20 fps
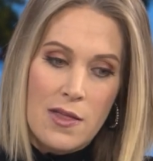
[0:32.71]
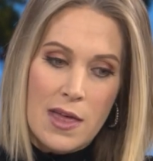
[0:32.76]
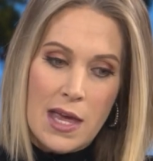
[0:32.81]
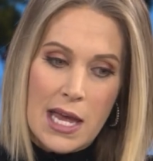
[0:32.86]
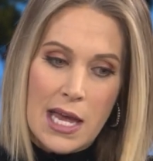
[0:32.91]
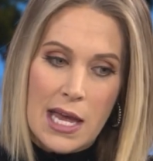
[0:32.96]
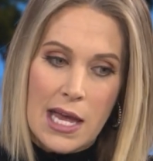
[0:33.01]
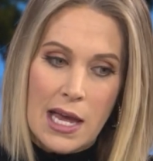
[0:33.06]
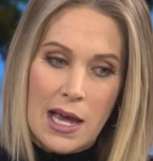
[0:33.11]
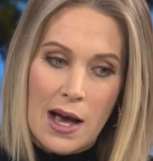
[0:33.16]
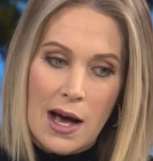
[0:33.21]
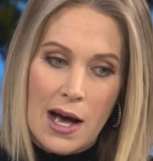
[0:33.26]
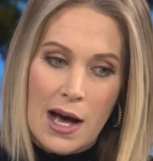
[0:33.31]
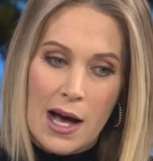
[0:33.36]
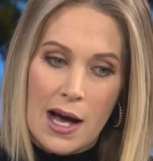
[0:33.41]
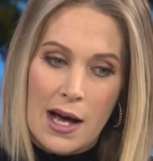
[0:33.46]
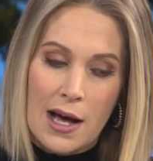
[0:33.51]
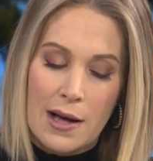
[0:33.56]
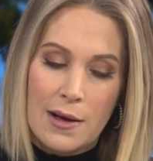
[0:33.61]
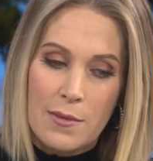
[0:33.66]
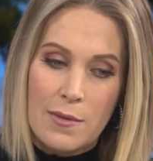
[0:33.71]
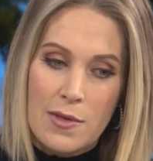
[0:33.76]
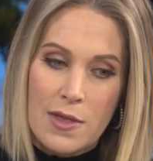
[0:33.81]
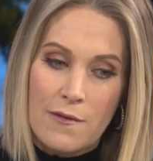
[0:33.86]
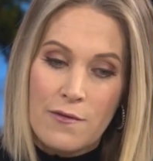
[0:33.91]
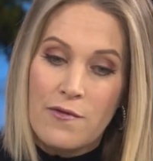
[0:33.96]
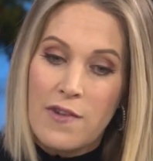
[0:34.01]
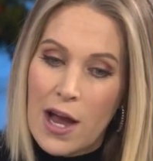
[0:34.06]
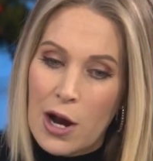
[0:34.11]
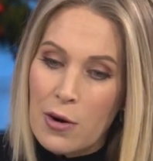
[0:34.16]
the uh, the
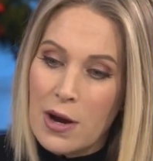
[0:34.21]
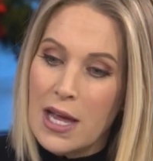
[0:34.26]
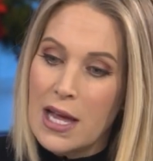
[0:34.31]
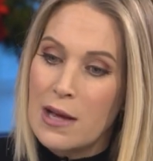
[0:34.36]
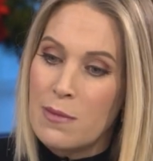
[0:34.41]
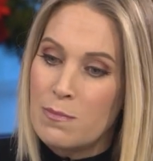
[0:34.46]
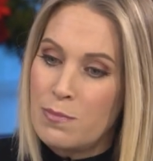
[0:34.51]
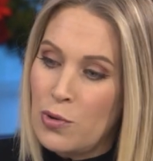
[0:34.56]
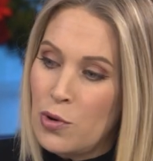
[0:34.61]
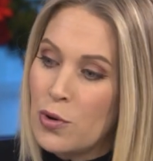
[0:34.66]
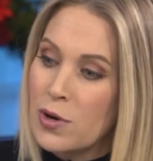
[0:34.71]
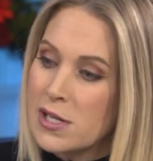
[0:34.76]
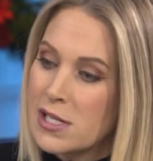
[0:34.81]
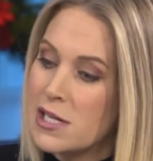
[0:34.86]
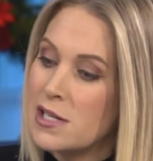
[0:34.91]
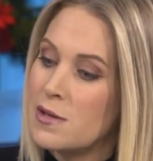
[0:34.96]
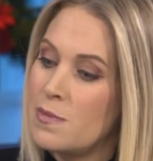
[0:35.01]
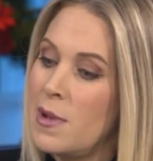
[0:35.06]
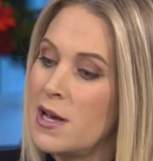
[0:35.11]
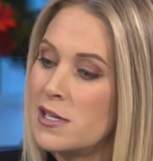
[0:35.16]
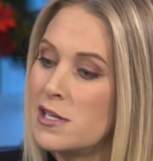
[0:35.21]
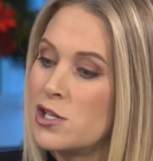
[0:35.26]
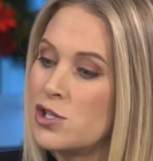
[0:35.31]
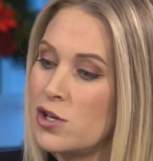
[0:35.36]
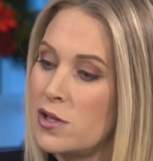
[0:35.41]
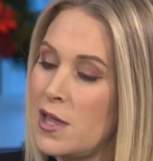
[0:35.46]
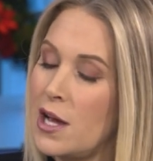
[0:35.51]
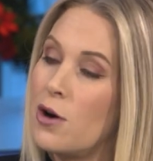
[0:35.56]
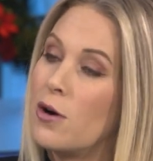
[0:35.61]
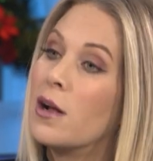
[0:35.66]
very important message
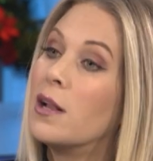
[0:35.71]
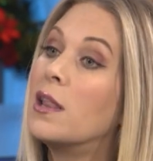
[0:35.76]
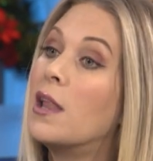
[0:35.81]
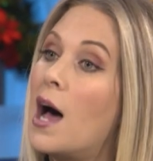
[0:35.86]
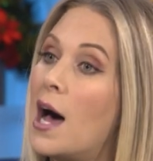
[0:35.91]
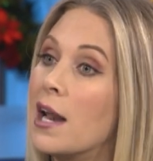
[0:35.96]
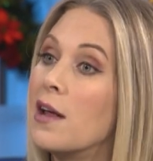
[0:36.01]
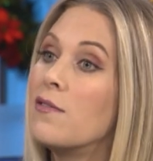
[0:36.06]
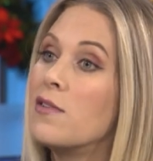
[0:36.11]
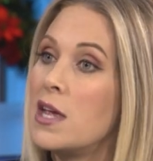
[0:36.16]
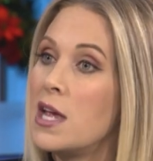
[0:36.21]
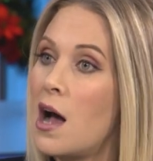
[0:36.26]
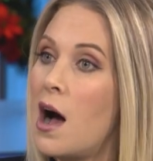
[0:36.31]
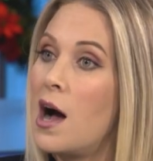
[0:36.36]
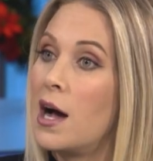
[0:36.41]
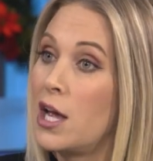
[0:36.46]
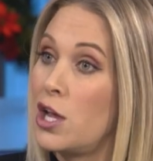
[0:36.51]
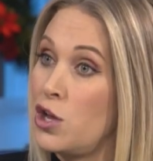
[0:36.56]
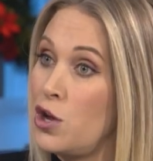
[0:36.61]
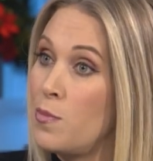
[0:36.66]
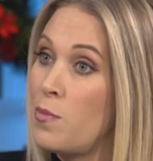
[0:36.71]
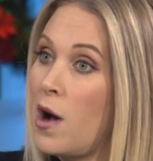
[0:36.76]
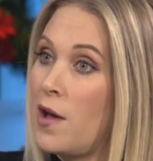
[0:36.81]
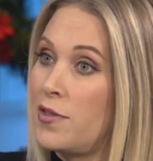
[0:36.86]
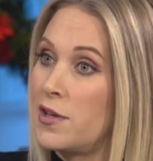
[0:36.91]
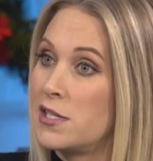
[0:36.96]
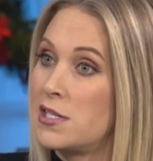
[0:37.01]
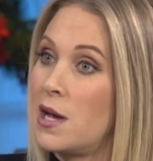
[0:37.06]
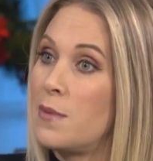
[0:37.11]
that there are a lot of young, and you brought yes.